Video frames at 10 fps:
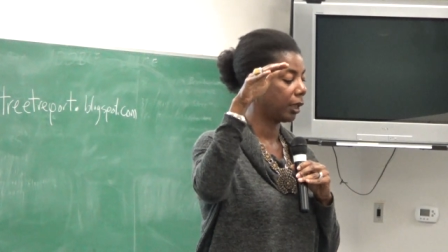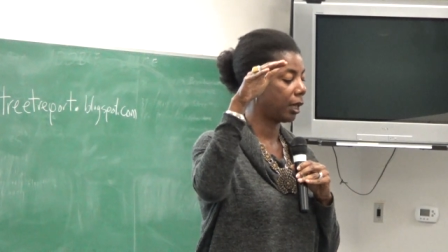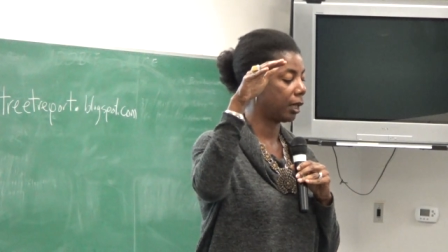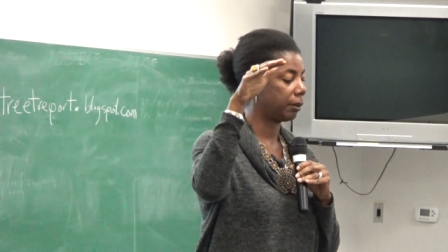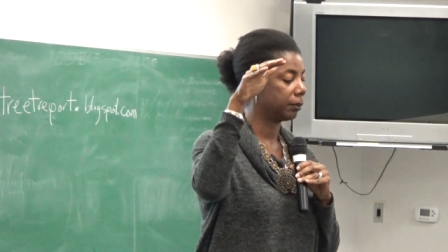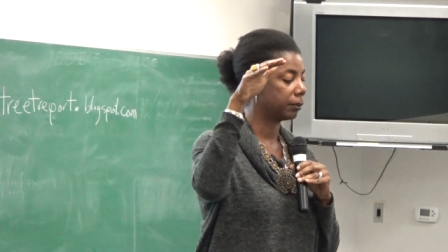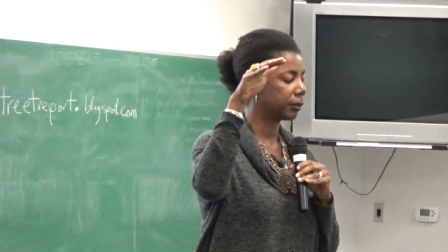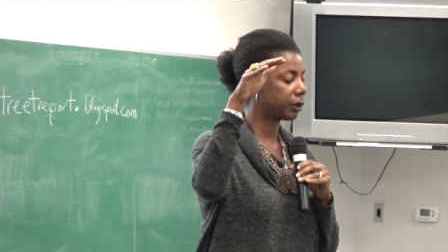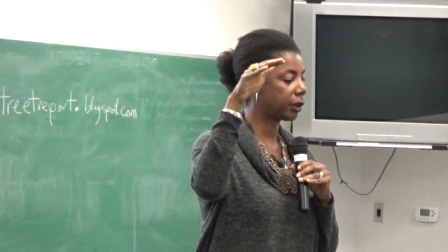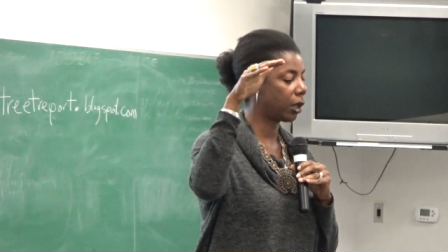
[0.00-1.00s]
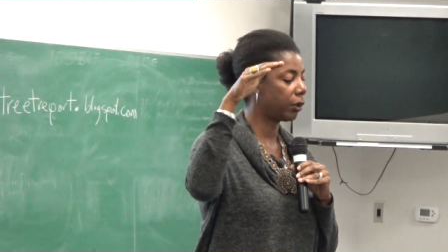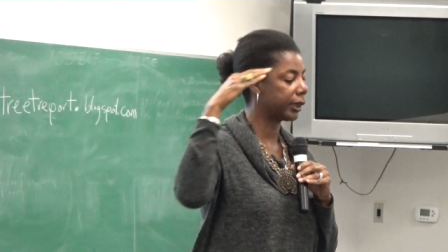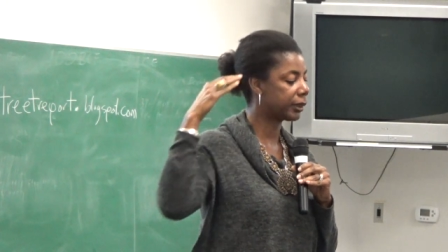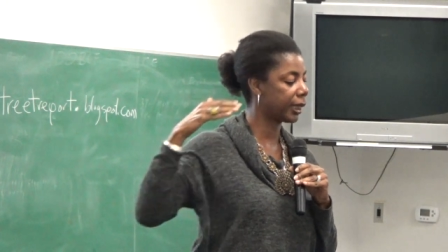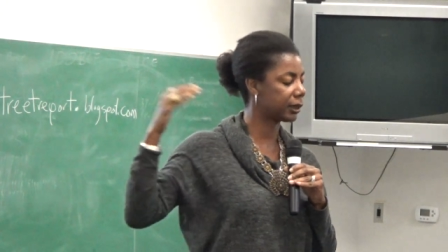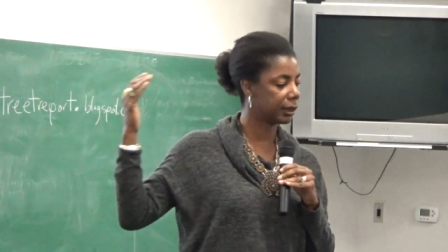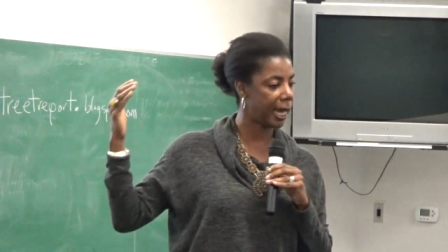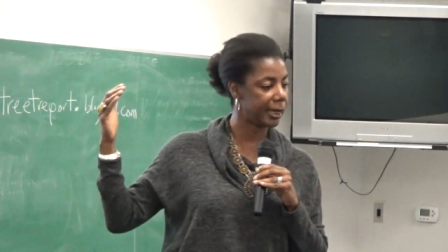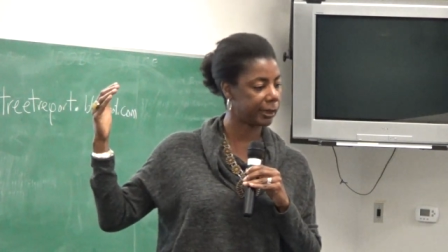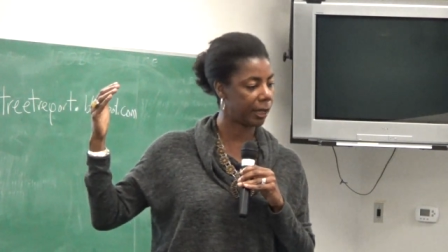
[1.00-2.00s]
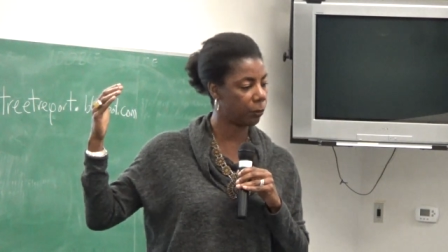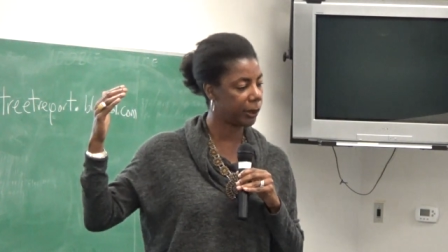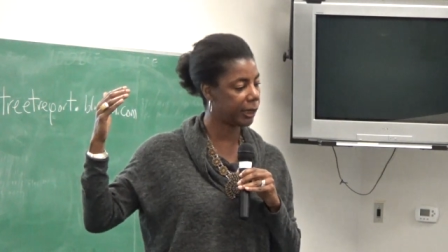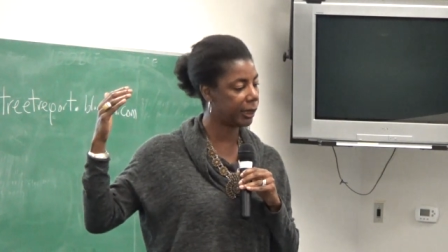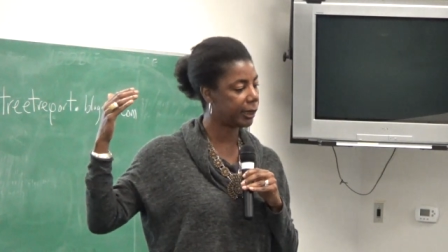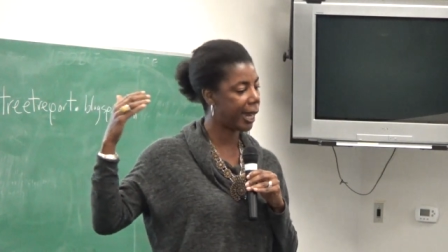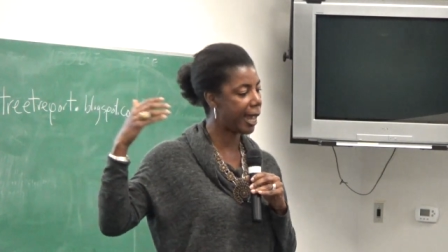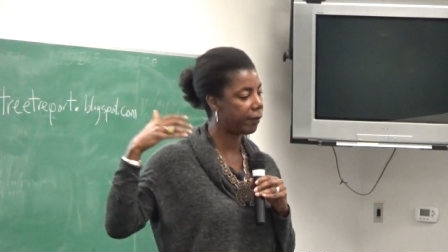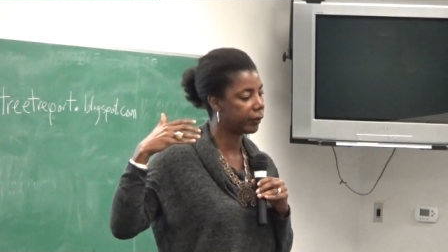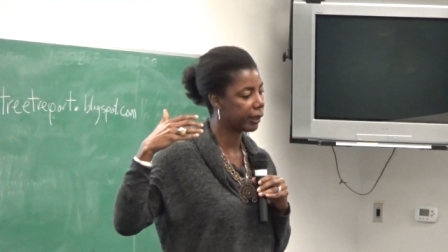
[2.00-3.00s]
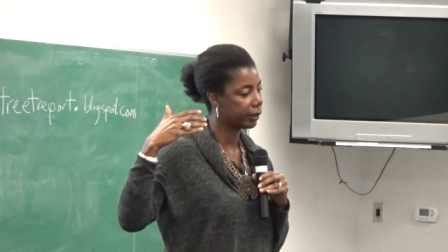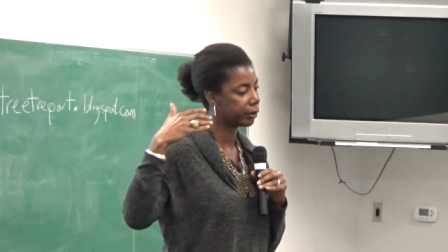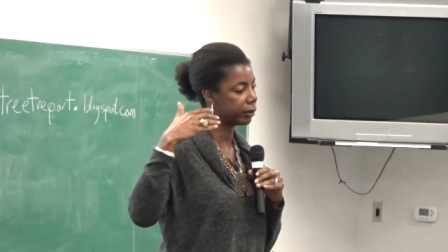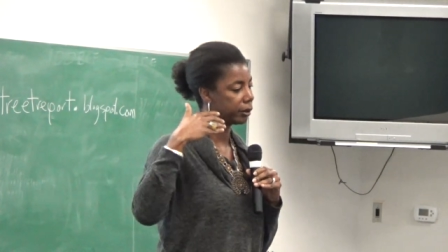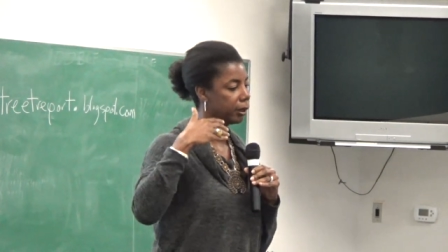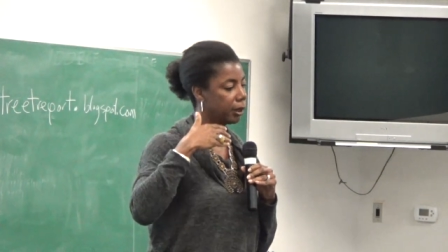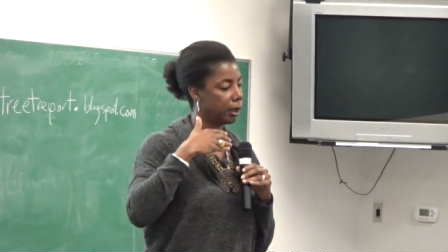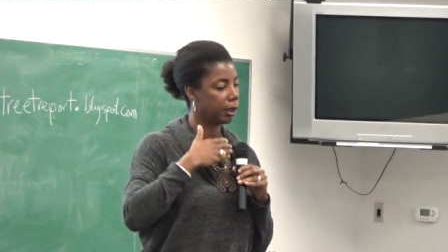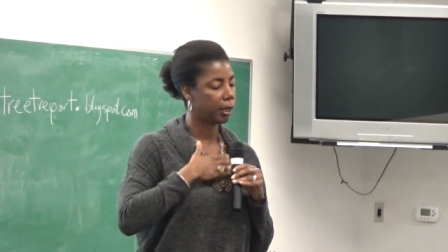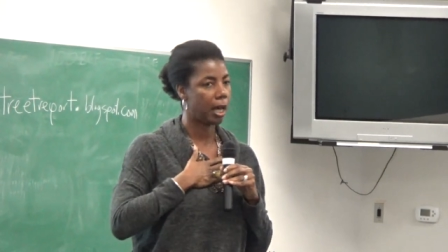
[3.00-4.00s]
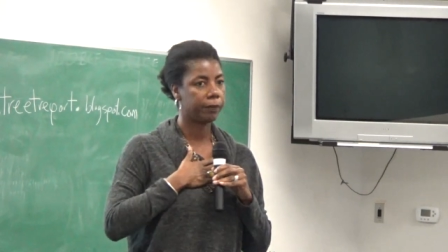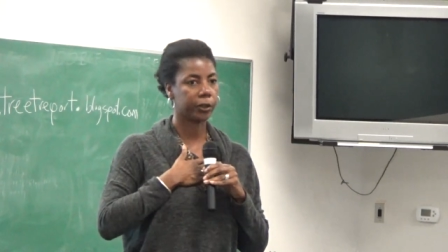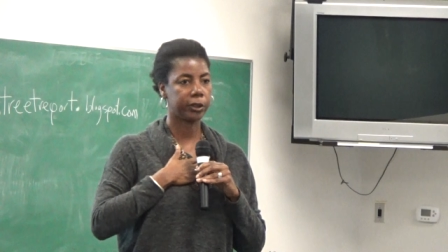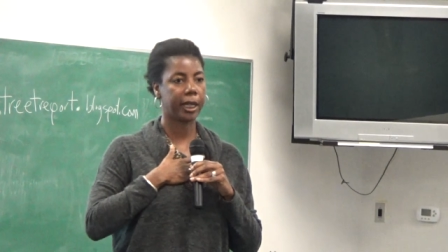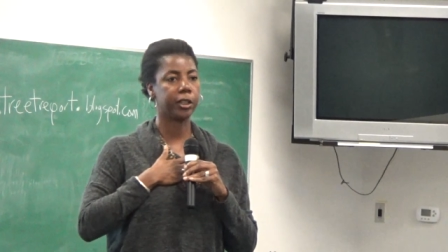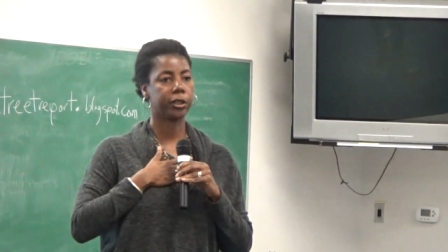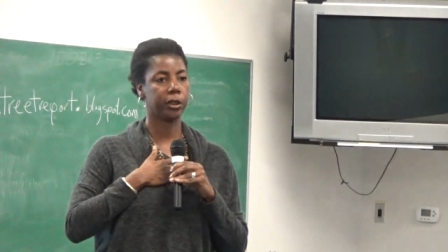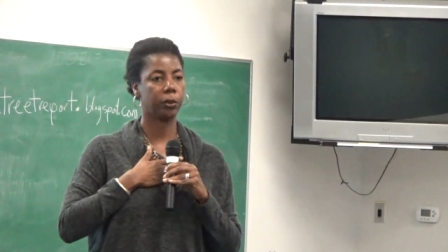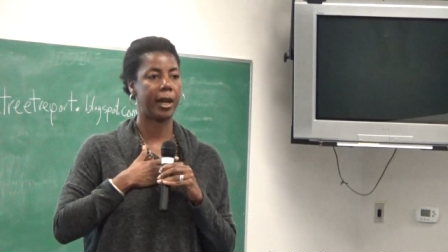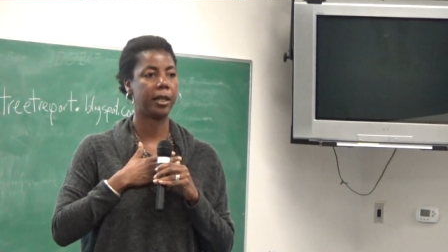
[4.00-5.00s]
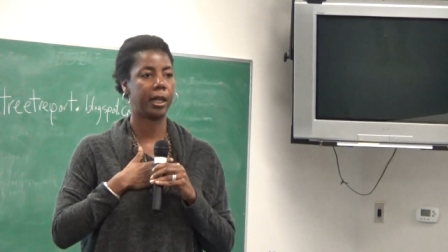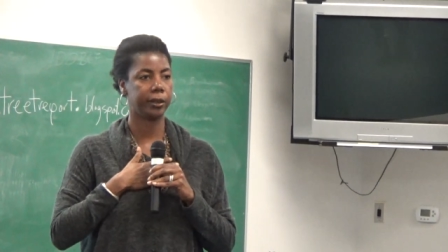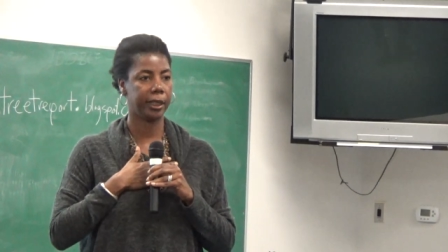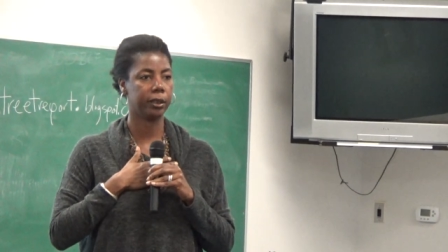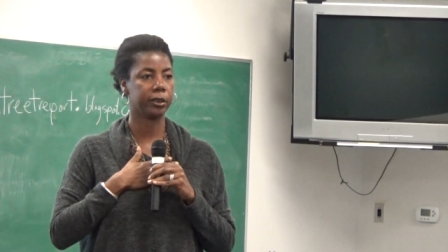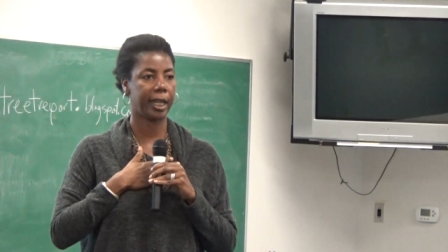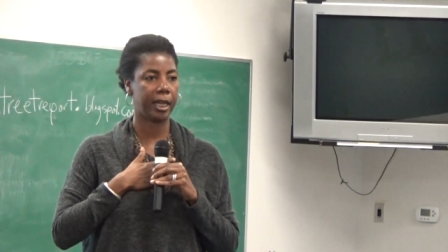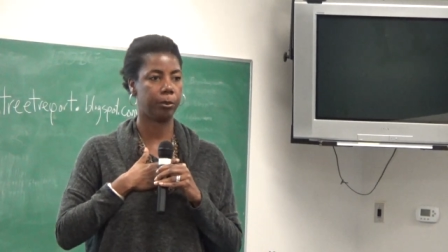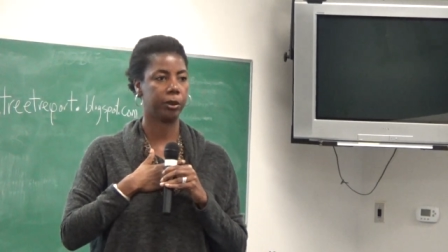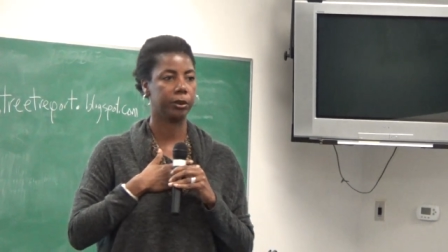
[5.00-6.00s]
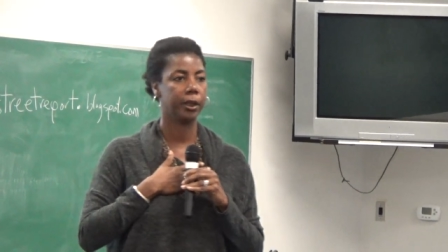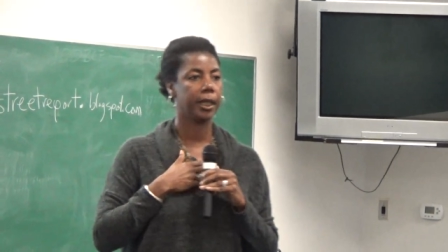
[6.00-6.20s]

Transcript: Um, so it's, it's like that we have this conversation around our dinner table,